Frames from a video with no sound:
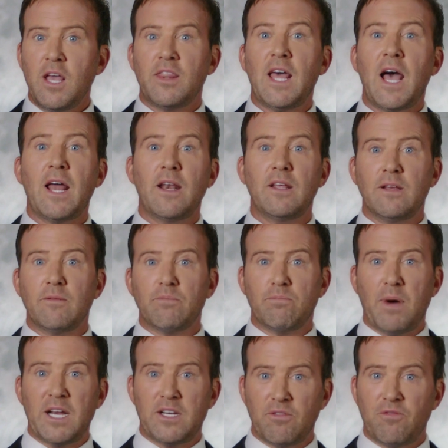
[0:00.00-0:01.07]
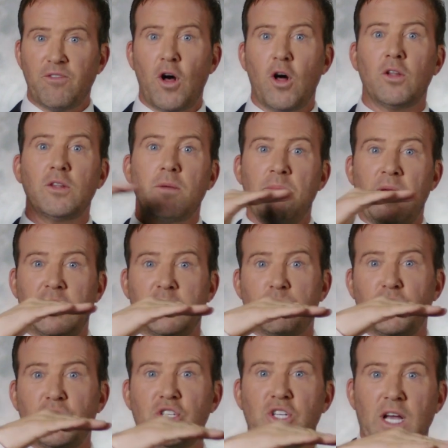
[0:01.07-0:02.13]
That, by default, makes
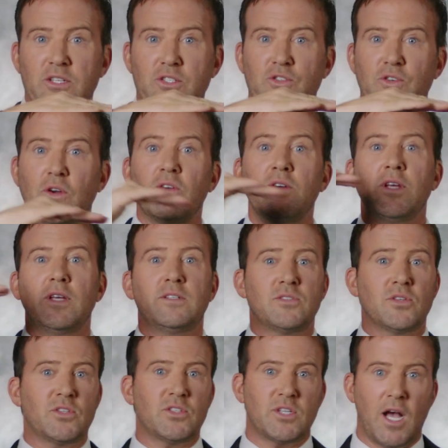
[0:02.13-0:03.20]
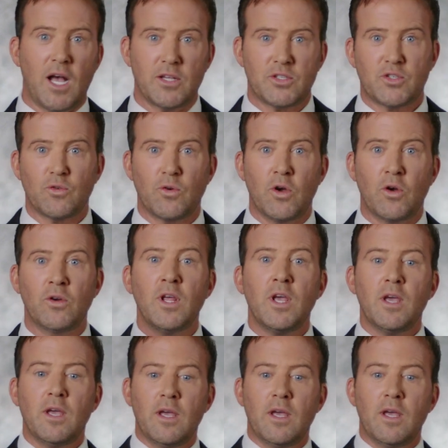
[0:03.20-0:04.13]
progesterone and testosterone